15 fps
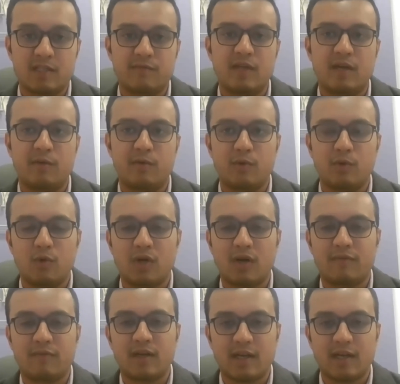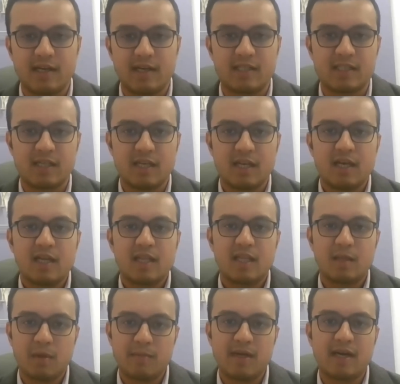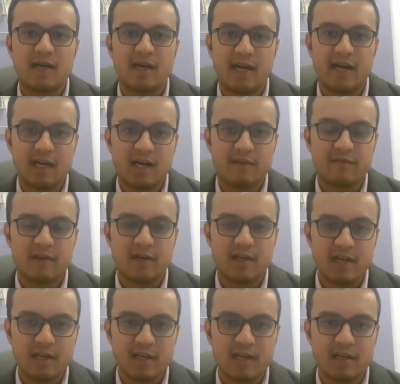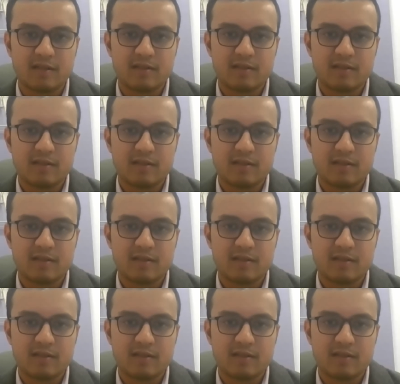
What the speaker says: if they have to look after kids, then maybe at night after dinner,